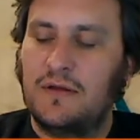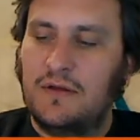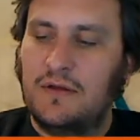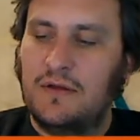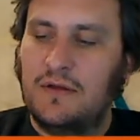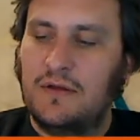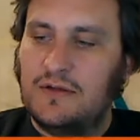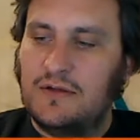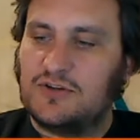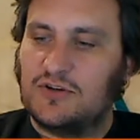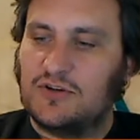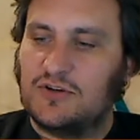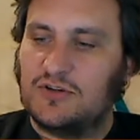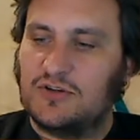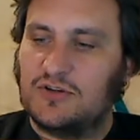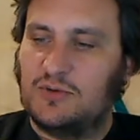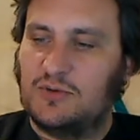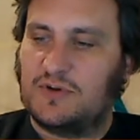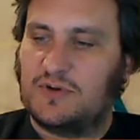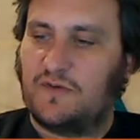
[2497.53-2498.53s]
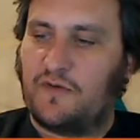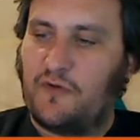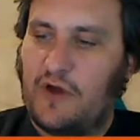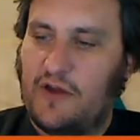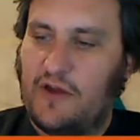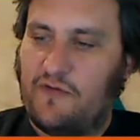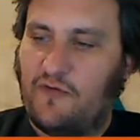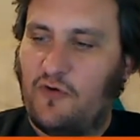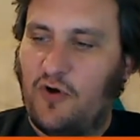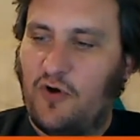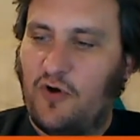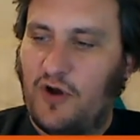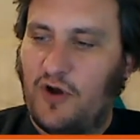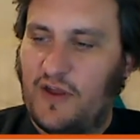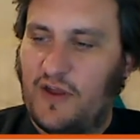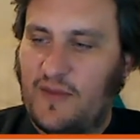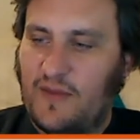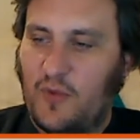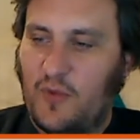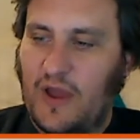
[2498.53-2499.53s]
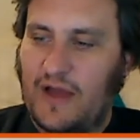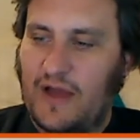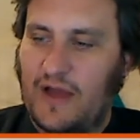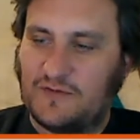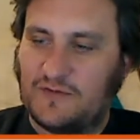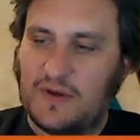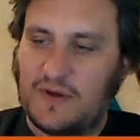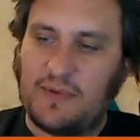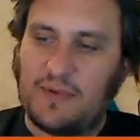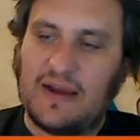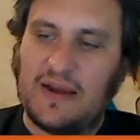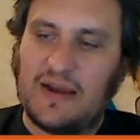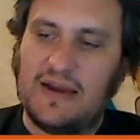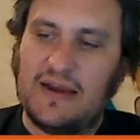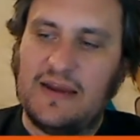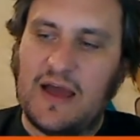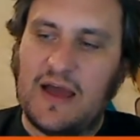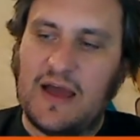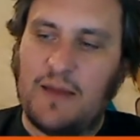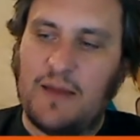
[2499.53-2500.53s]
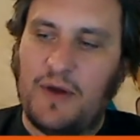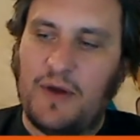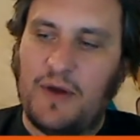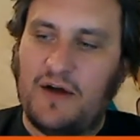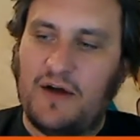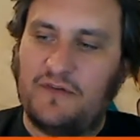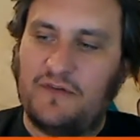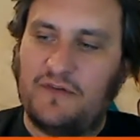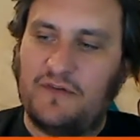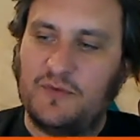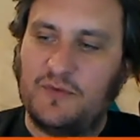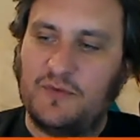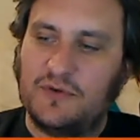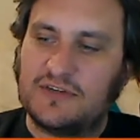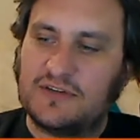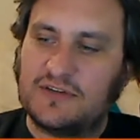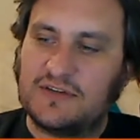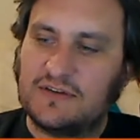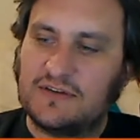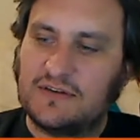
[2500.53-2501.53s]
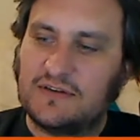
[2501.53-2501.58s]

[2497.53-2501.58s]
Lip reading: so it's not too much of a free-for-all, and then we have to end up cleaning it up afterwards.